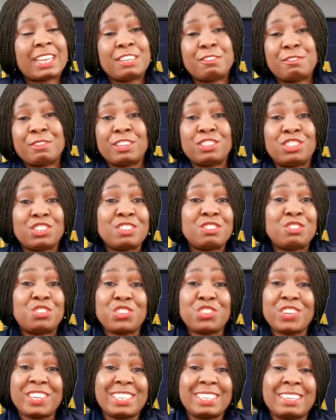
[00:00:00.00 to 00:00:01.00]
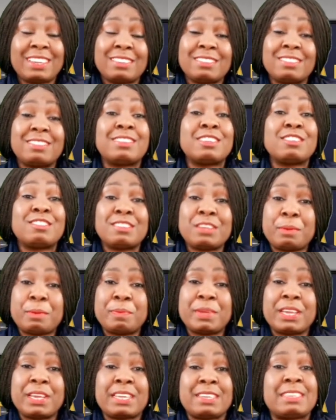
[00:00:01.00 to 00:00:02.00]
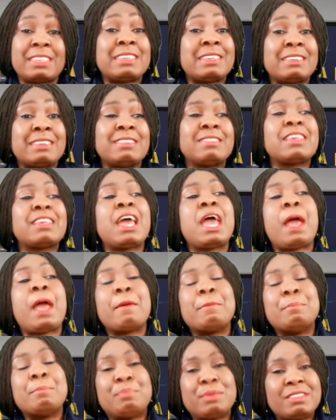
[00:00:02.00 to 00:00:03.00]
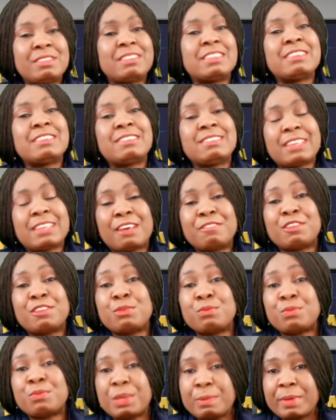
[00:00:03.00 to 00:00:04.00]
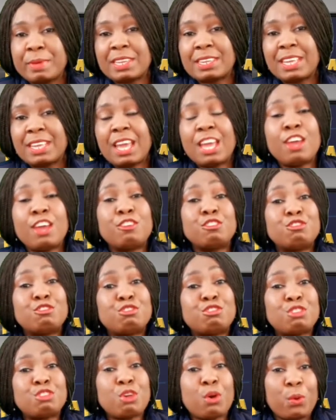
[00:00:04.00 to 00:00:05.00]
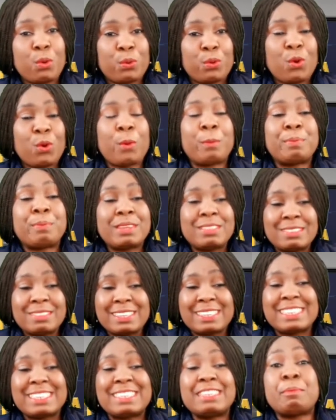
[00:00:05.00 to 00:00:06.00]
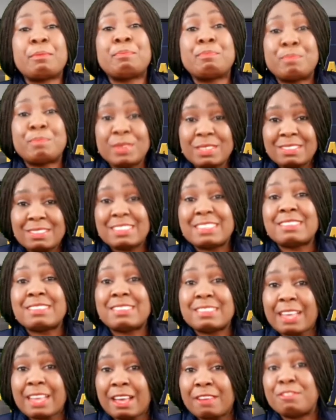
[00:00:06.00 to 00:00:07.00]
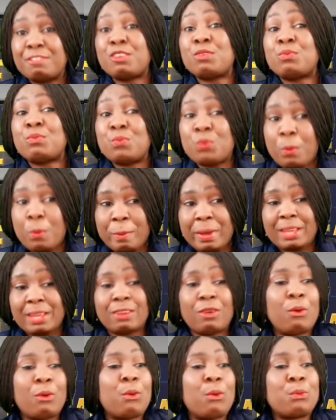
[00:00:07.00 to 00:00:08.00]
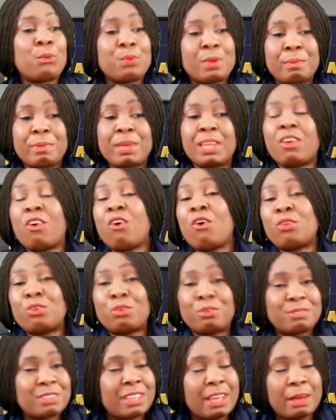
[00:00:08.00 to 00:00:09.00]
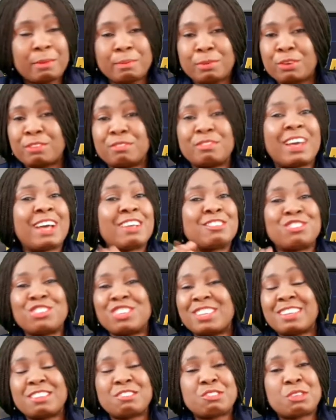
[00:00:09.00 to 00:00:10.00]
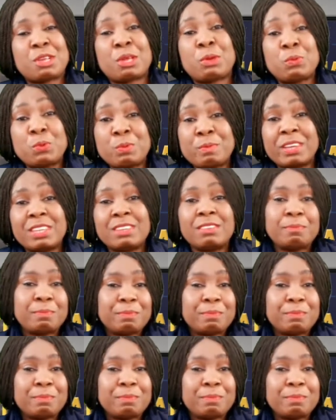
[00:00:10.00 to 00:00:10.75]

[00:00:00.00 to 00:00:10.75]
if you're just joining us, the topic is business savvy women. So, or basically a business savvy woman or women, all of the above. As long as you're a woman,